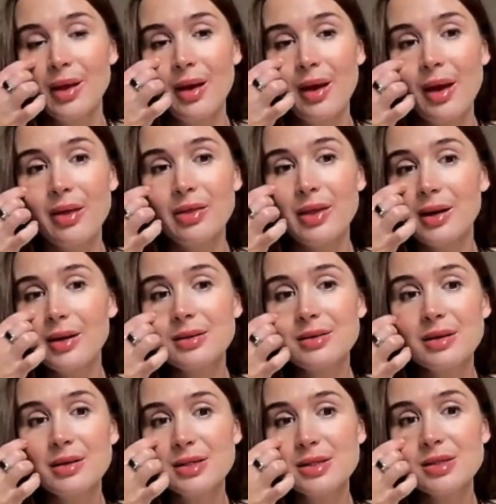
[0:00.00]
And then
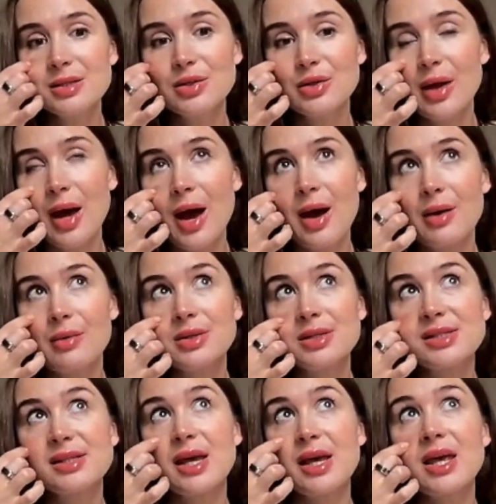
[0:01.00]
in addition to that, I
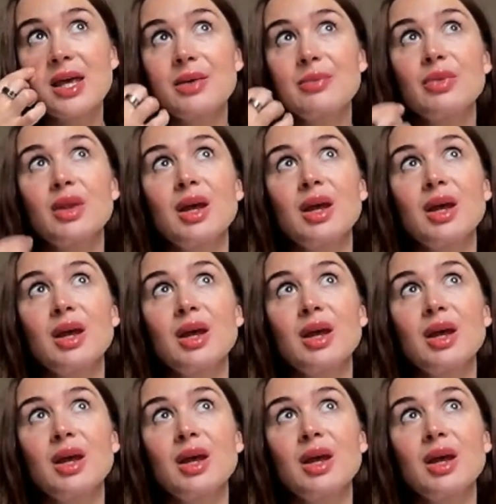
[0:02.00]
would say